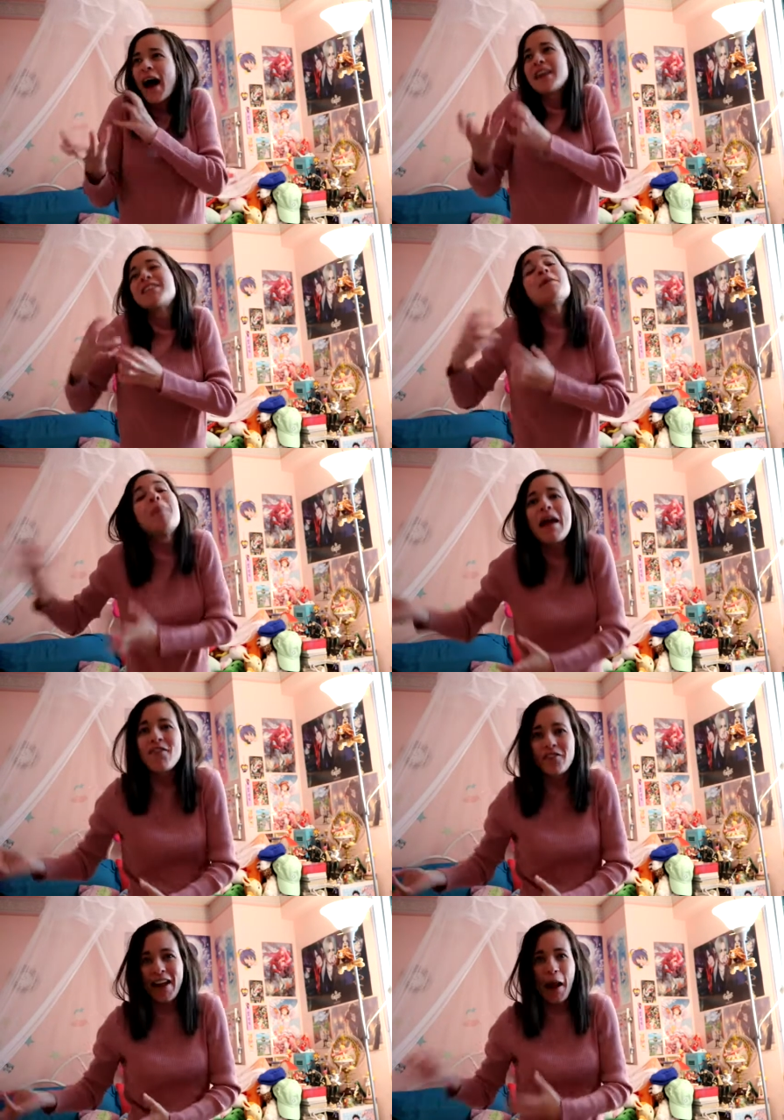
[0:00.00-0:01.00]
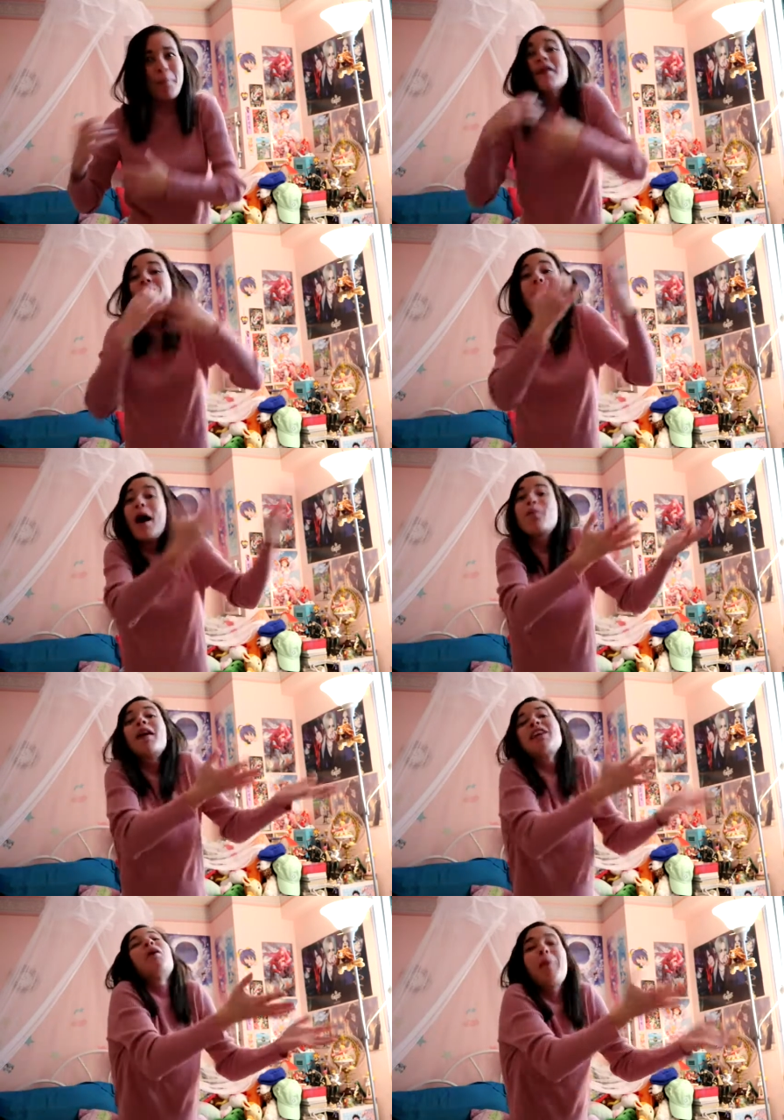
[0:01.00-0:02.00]
I didn't pay for that. I paid for I
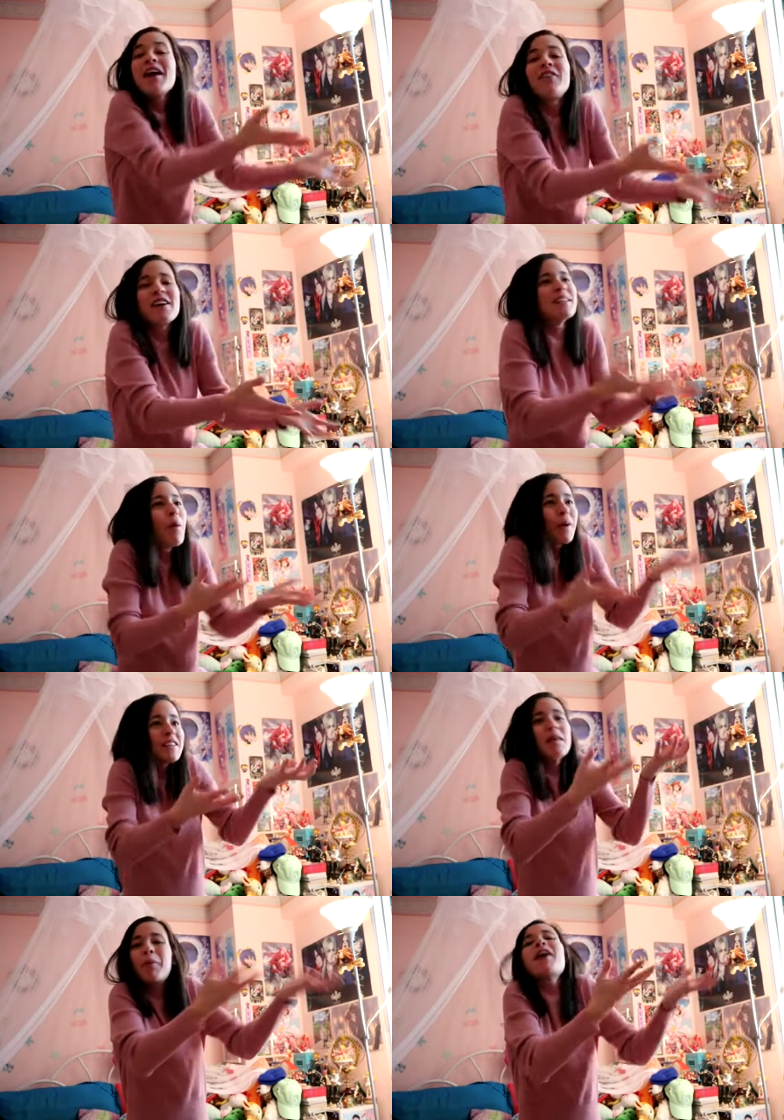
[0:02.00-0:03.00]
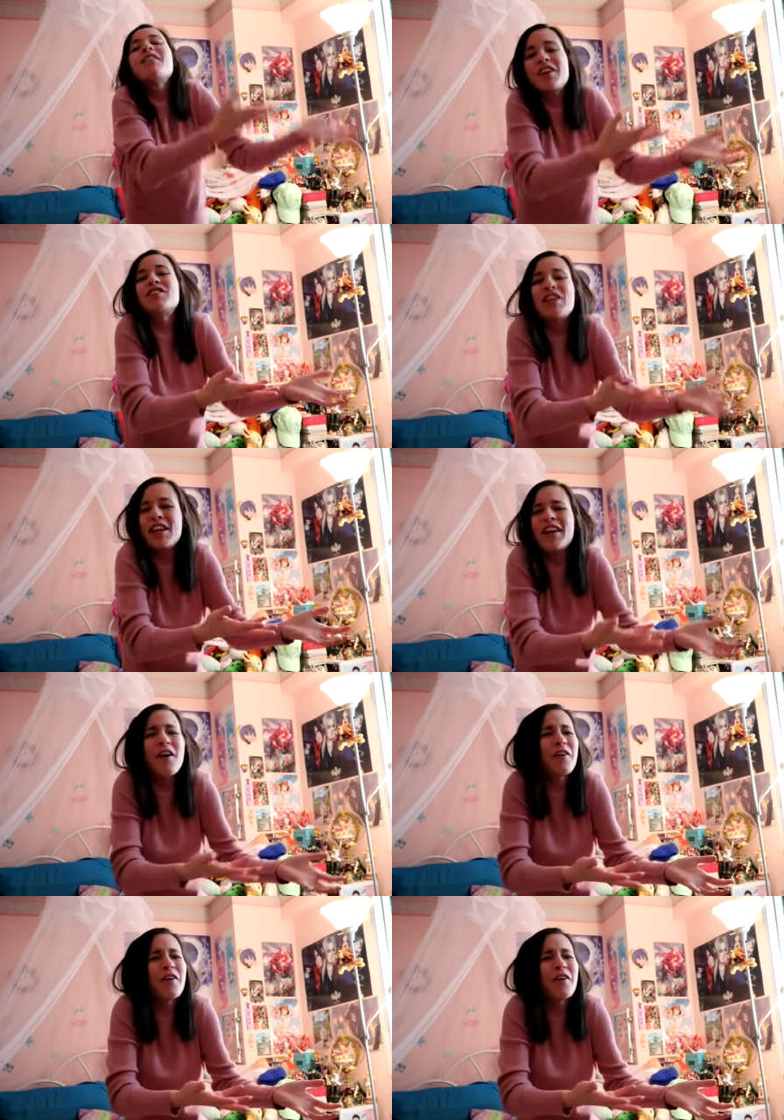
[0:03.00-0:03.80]
Want to Eat Your Pancreas. I want to see pancreas eating,